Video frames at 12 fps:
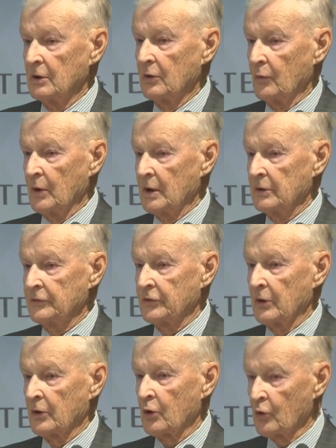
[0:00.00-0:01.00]
with
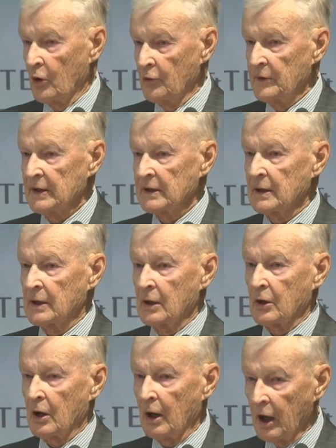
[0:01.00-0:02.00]
growing
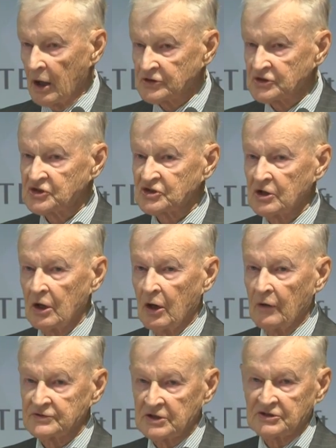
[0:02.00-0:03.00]
costs
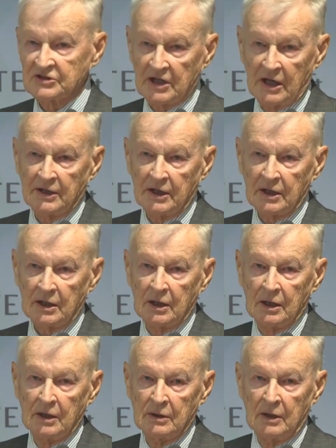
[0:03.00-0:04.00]
of sustaining
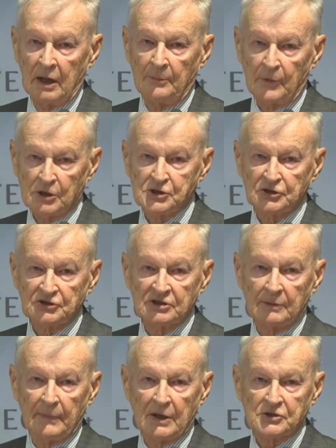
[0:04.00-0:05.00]

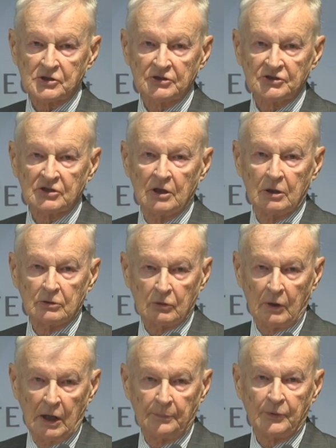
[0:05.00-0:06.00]
emergency measures
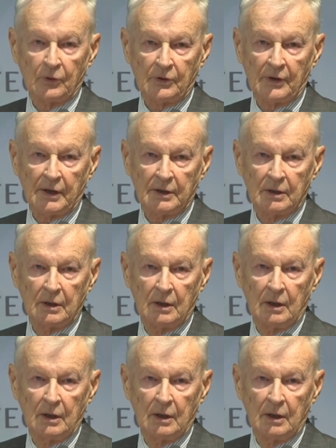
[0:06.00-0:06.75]
to help Ukraine.